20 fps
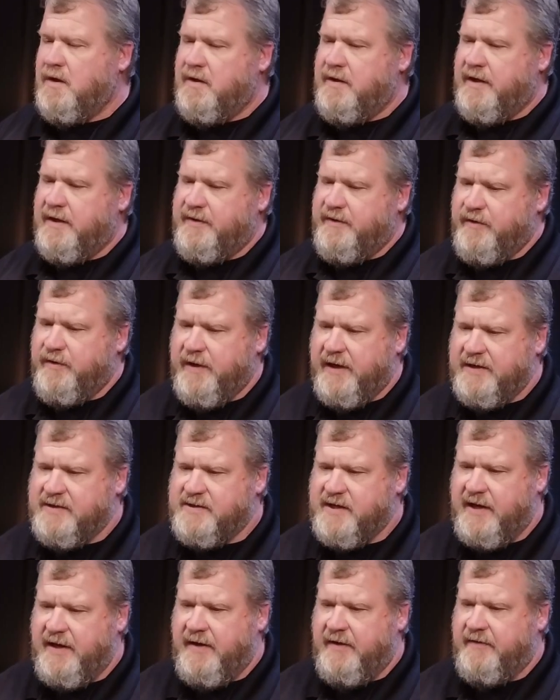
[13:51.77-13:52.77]
Now, do you guys
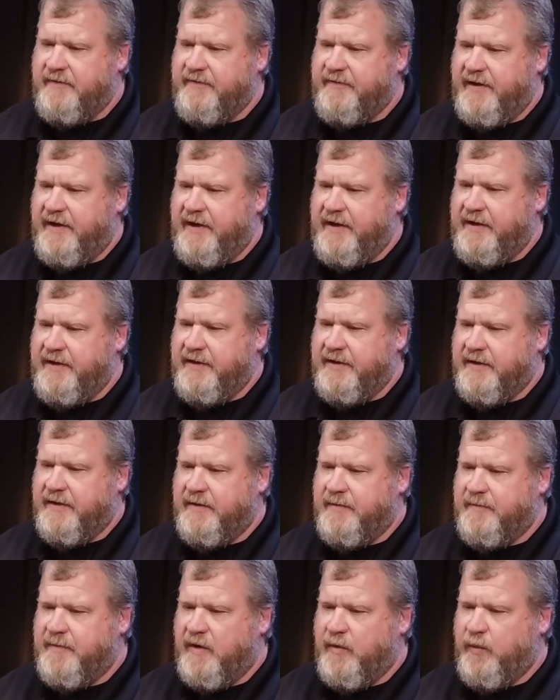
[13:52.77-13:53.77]
have
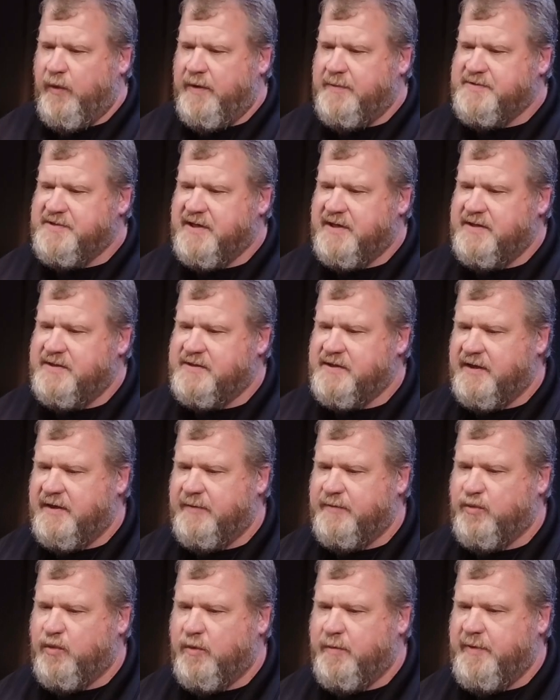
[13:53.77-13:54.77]
a website set up
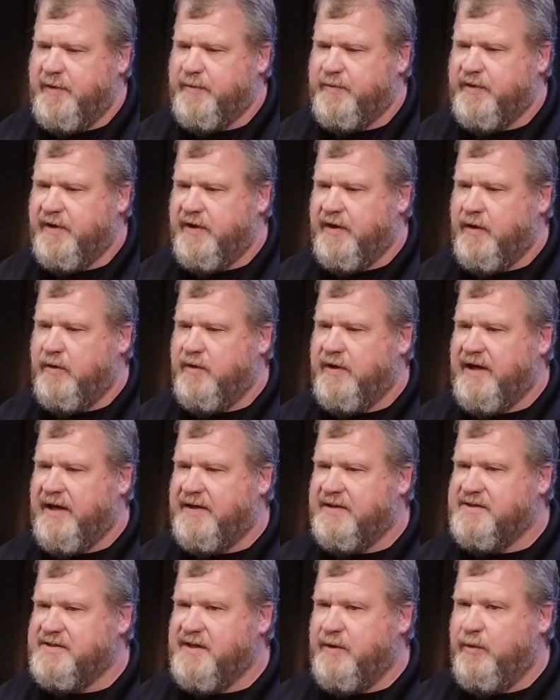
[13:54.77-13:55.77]
to where people can go and kind
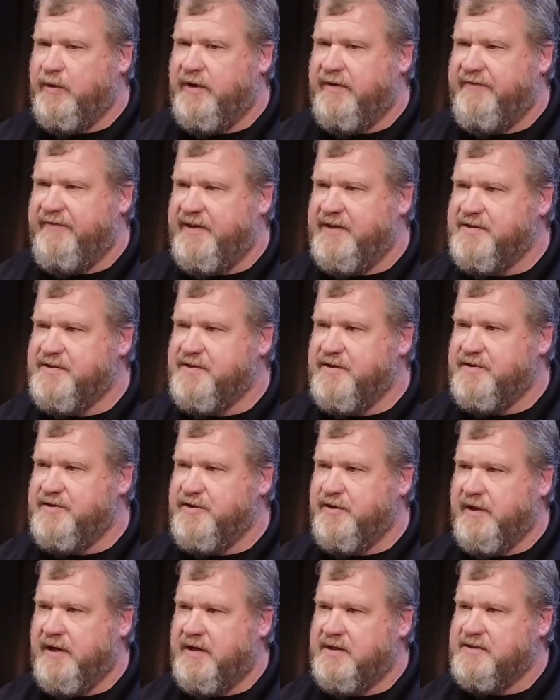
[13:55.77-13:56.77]
of see what events that
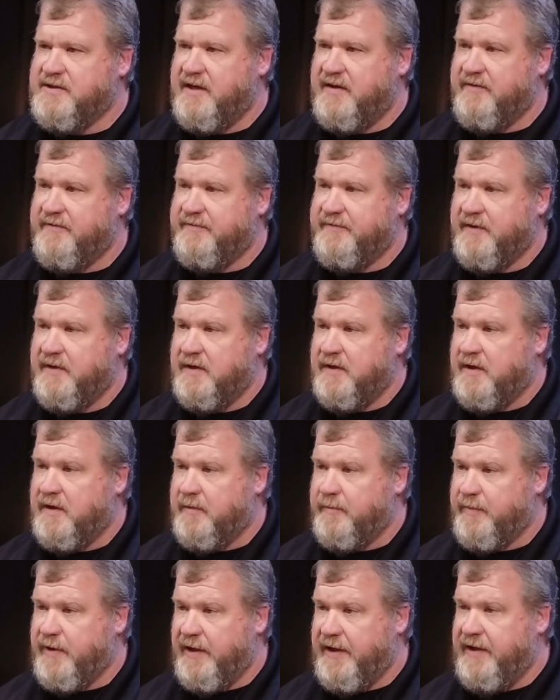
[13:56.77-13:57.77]
you guys have
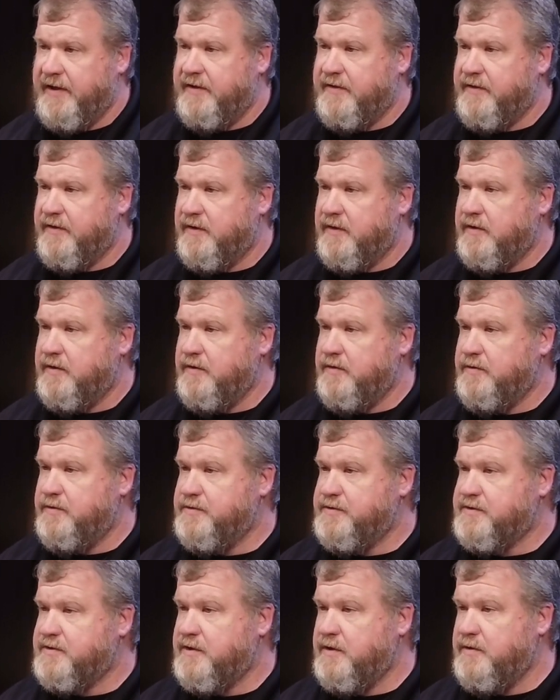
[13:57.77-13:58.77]
planned, or
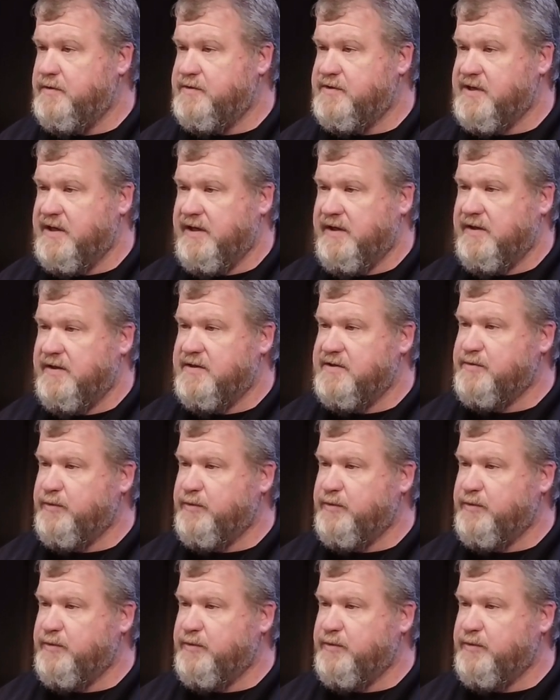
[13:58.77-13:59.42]
who's singing this